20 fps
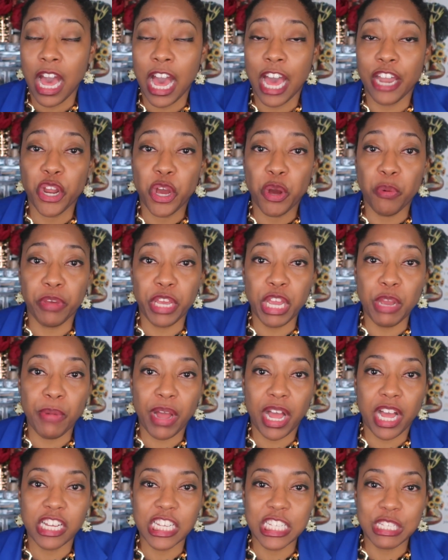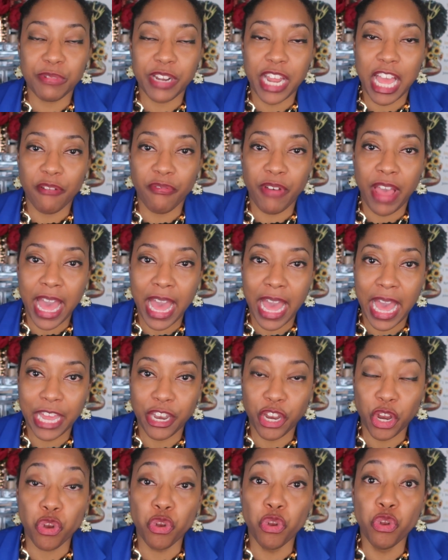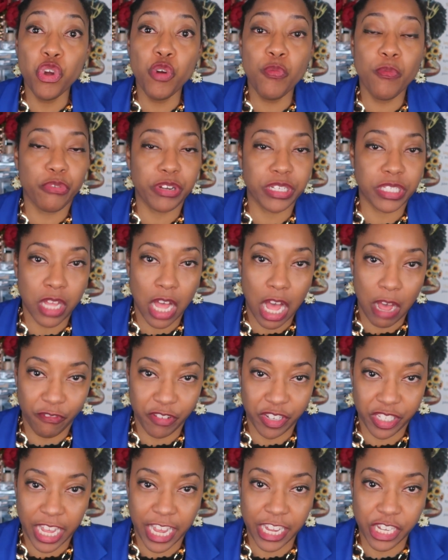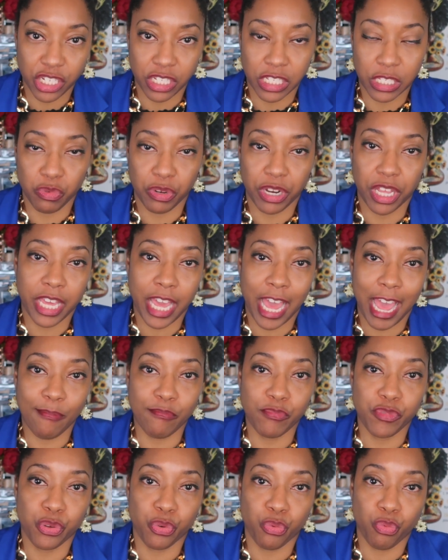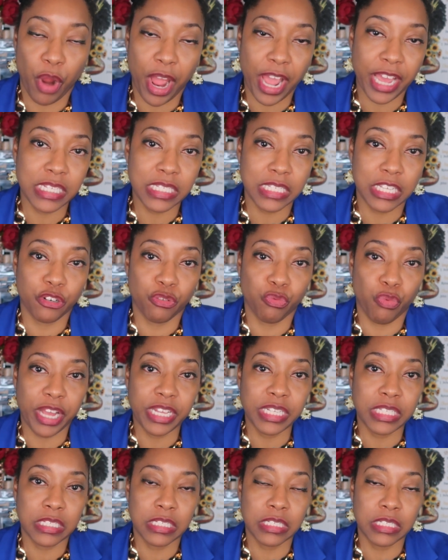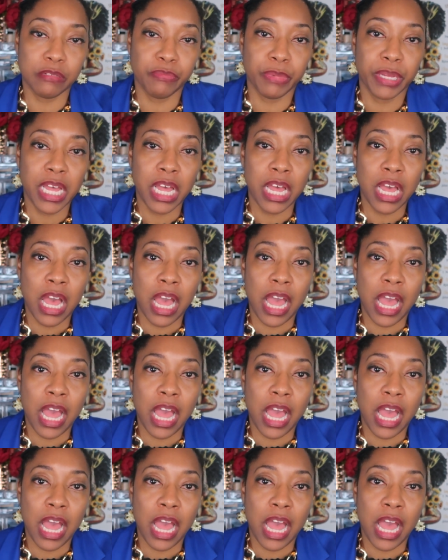I know me and my husband have had numerous conversations when it came to race and racism,